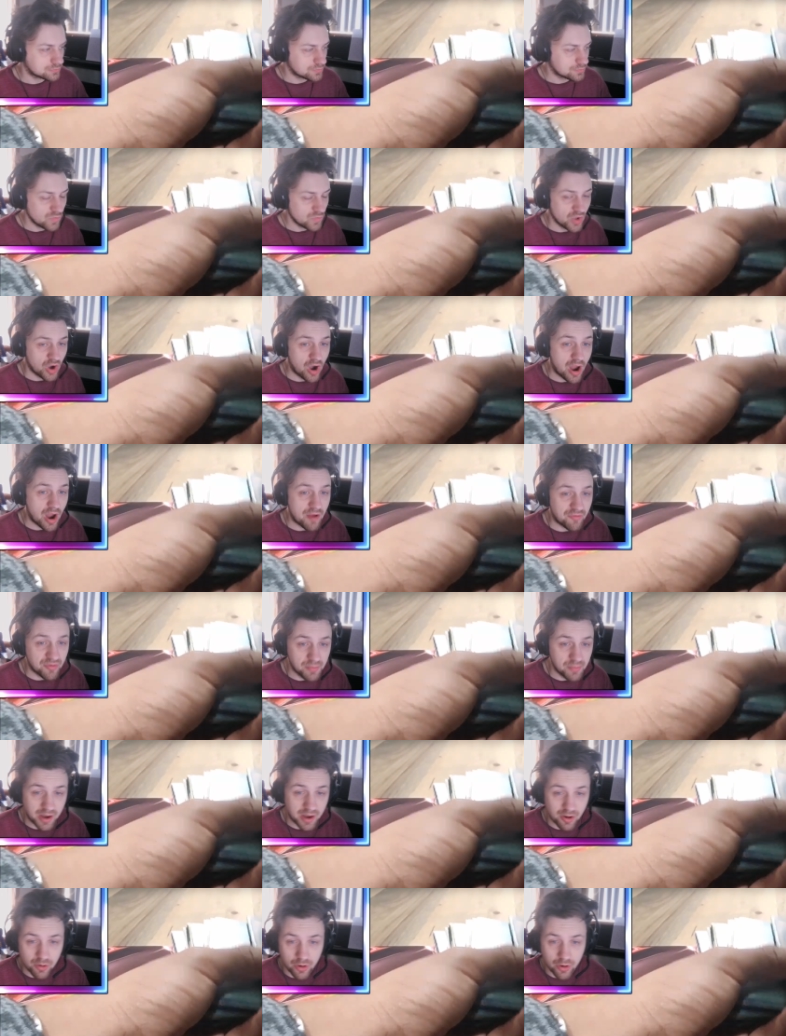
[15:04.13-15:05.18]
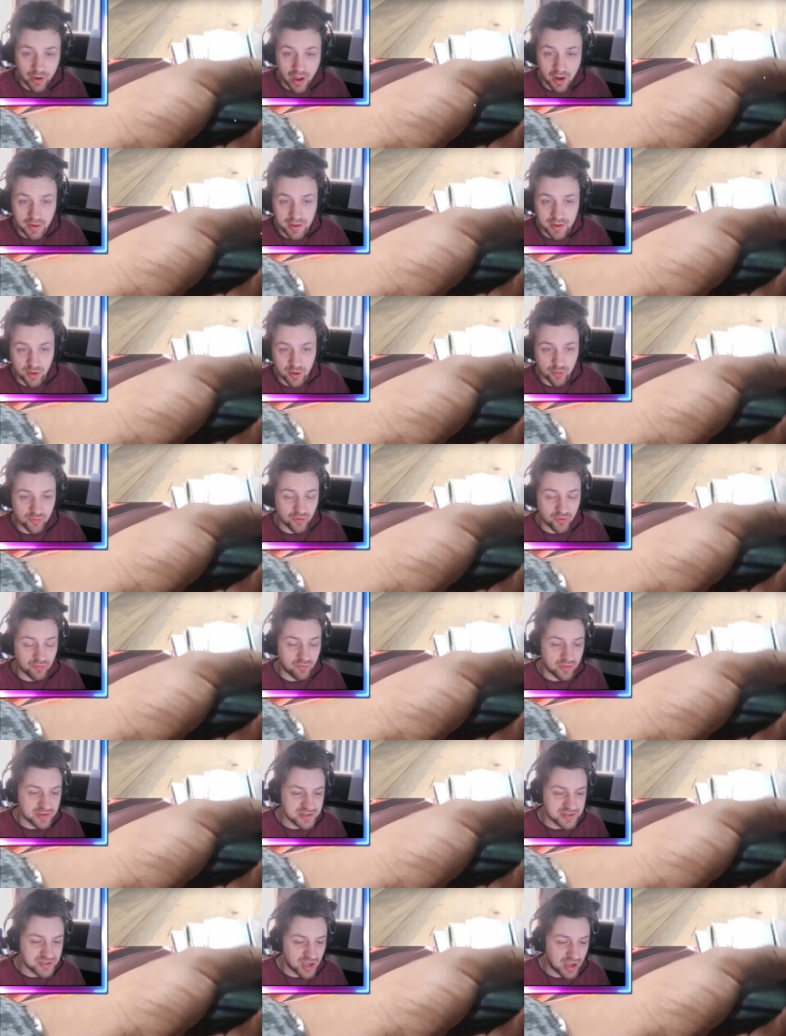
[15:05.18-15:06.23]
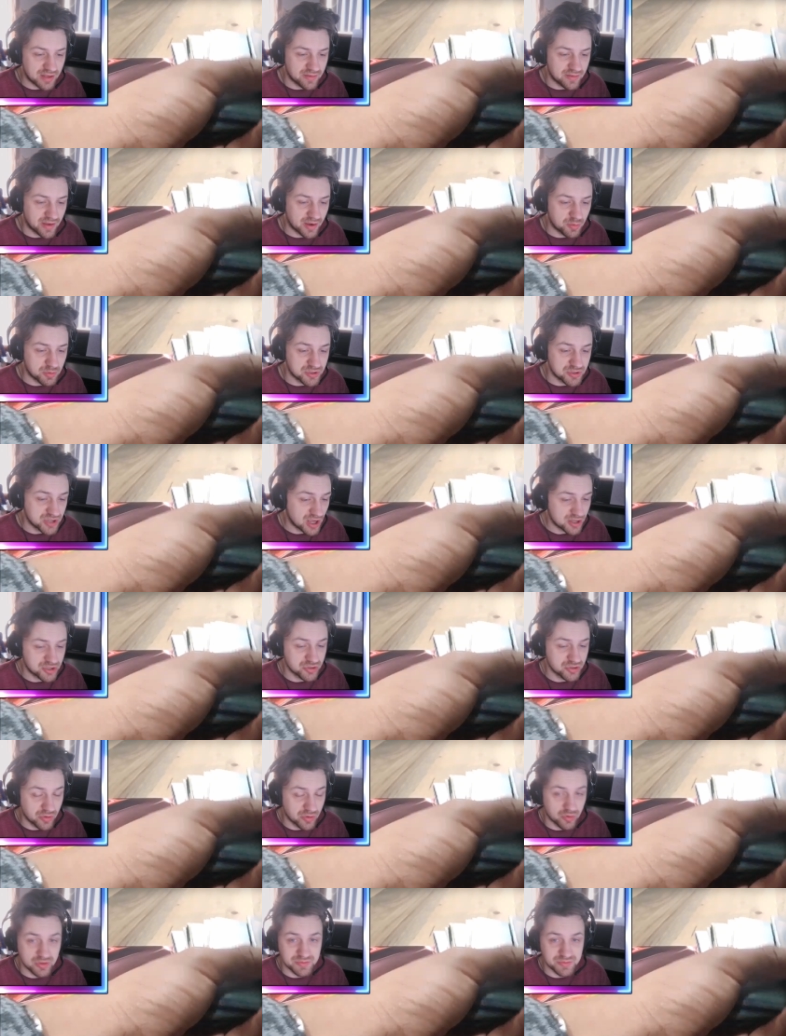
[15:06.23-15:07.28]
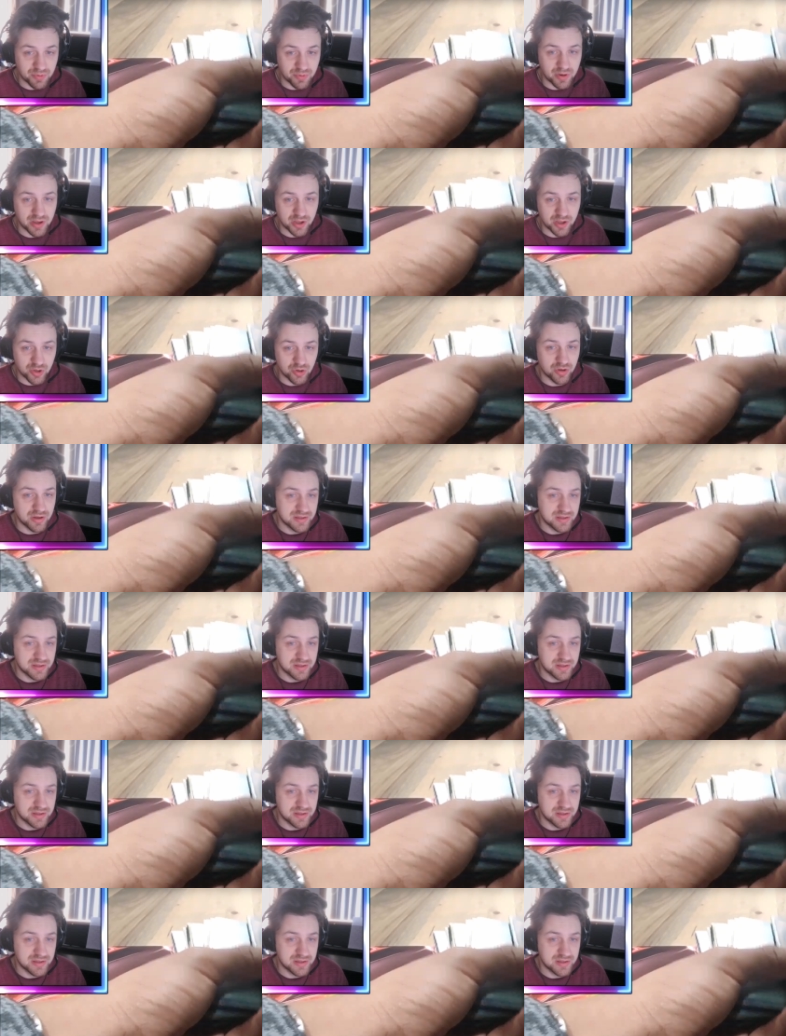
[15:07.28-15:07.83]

Alright, from here on out, he goes over the side deck, which actually looks pretty good.